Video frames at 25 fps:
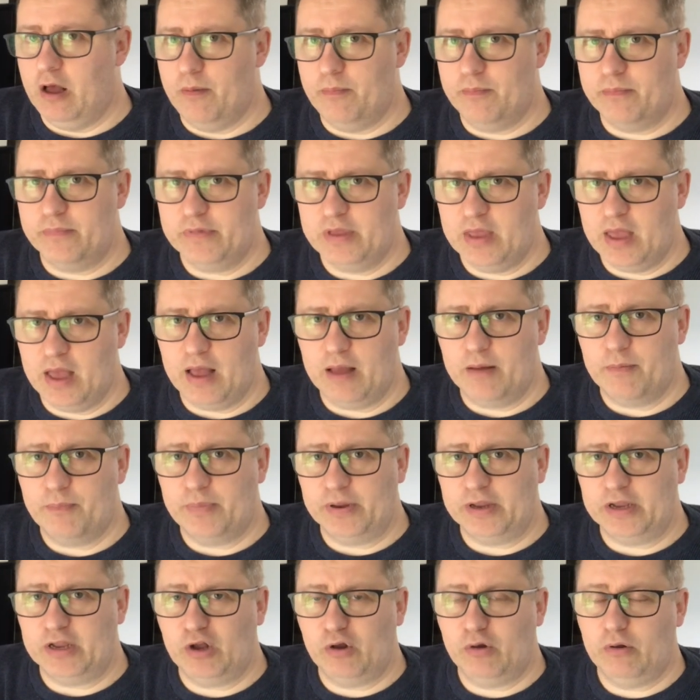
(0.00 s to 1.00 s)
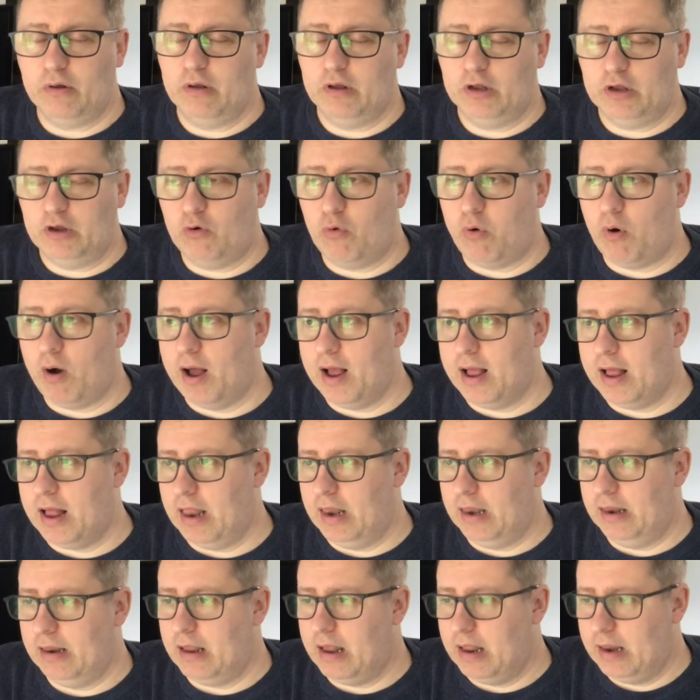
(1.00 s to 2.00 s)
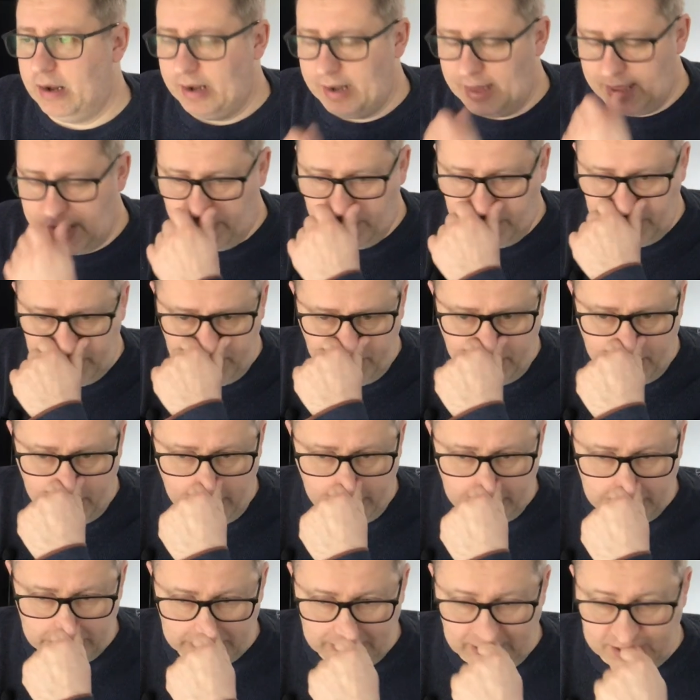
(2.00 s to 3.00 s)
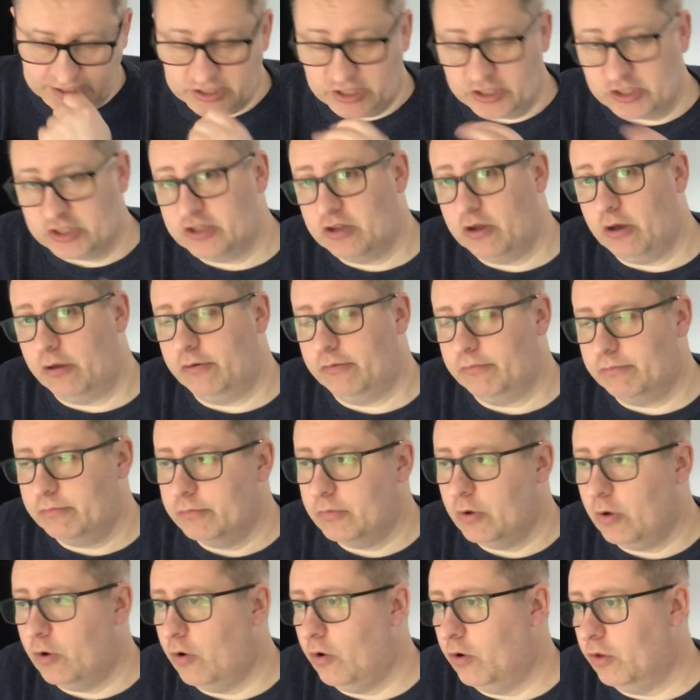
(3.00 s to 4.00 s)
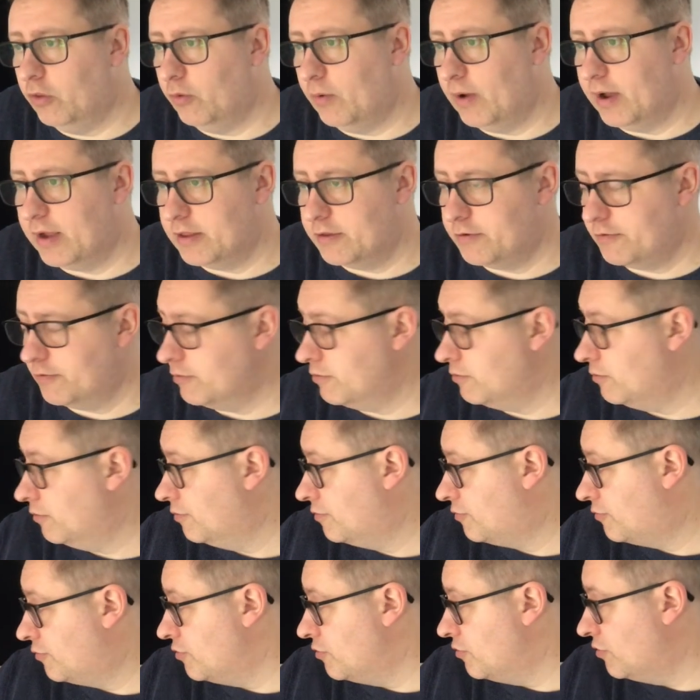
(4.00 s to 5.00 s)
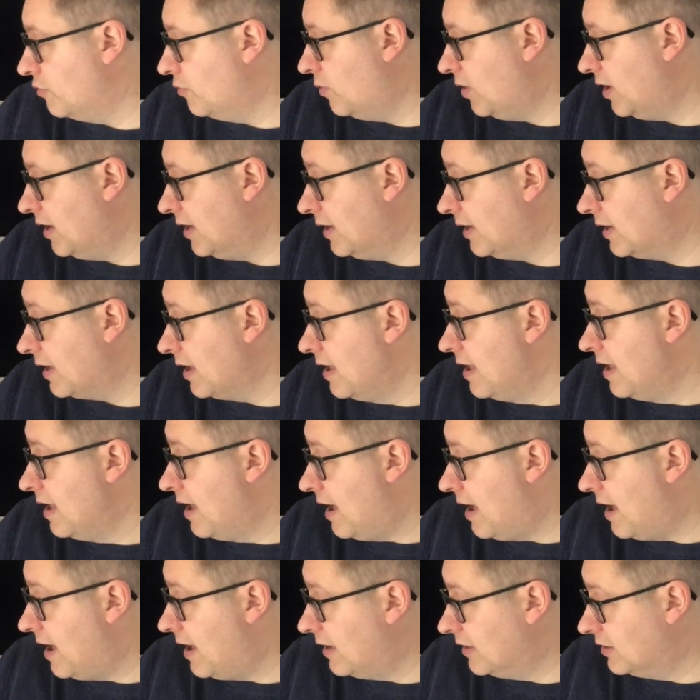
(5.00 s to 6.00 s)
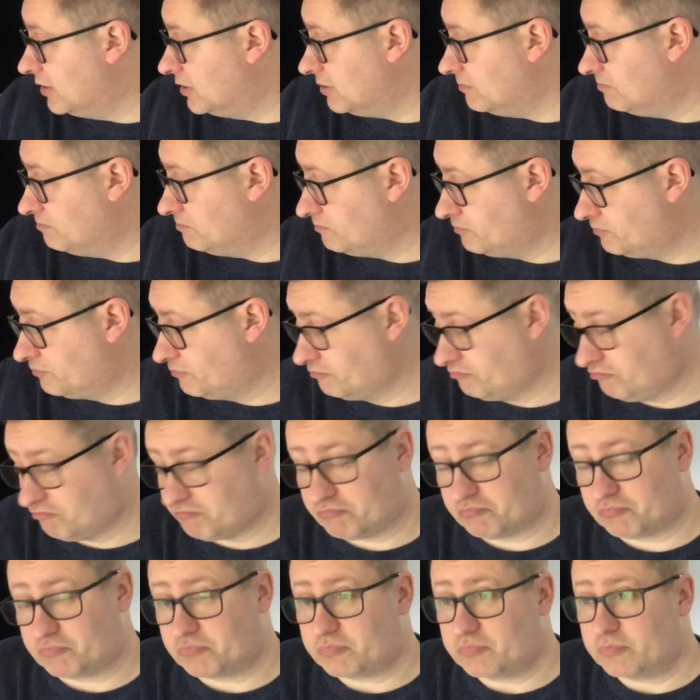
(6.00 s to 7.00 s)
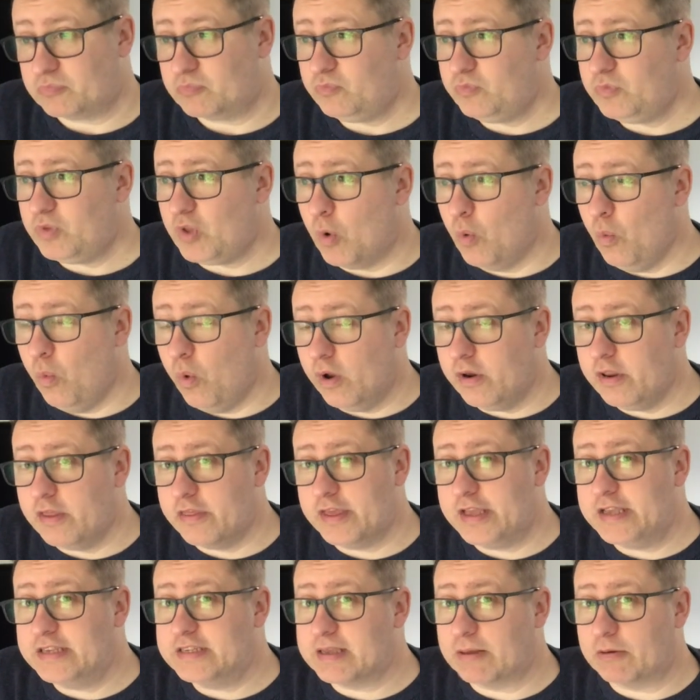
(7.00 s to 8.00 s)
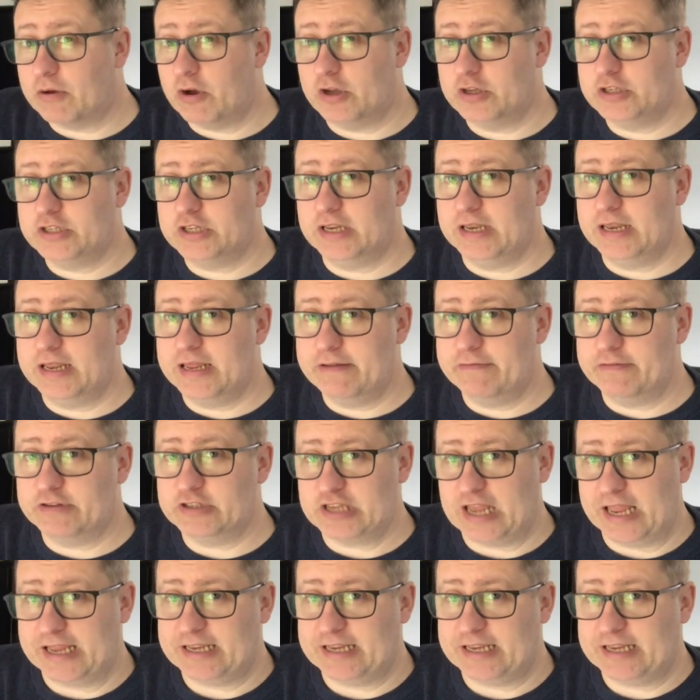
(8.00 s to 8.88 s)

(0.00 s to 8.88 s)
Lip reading: yeah, been quite a laboured process that's gone all the way through the week, and one of these I'm going to leave as